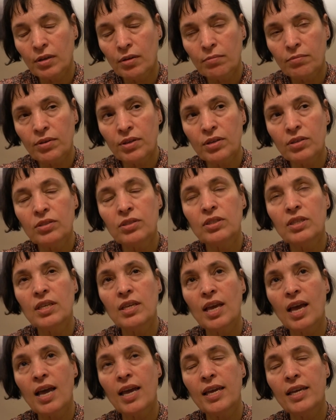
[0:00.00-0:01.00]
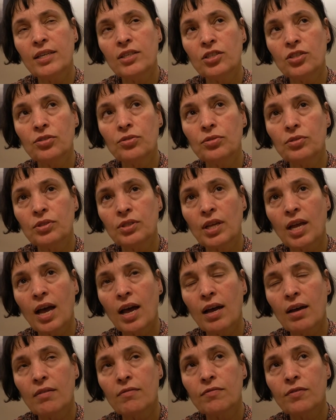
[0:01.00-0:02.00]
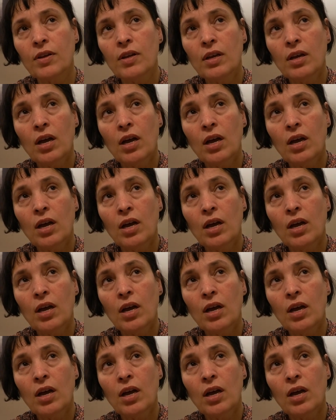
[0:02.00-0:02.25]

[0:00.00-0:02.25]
because the angels have